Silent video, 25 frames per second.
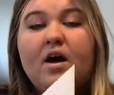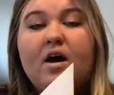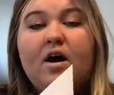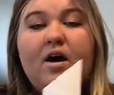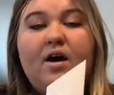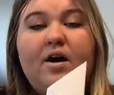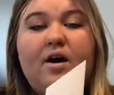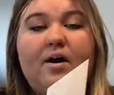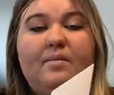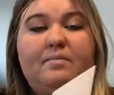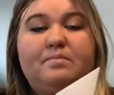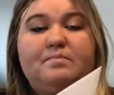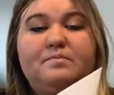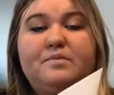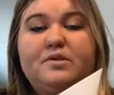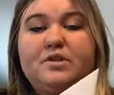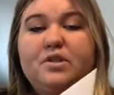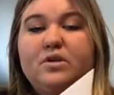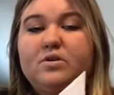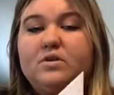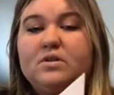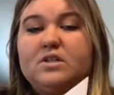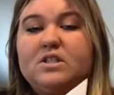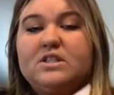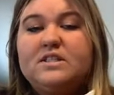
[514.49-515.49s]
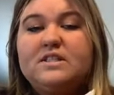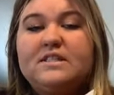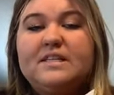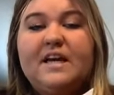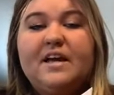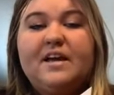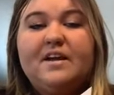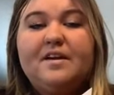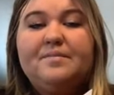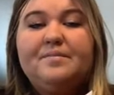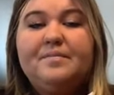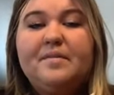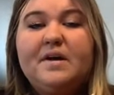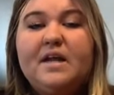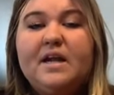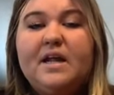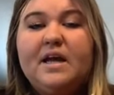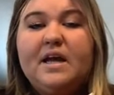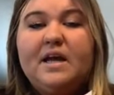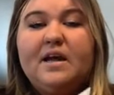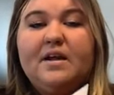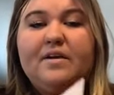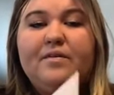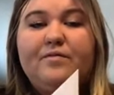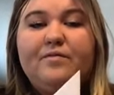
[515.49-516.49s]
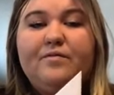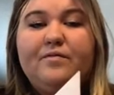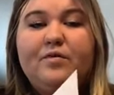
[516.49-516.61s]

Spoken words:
So just take a minute,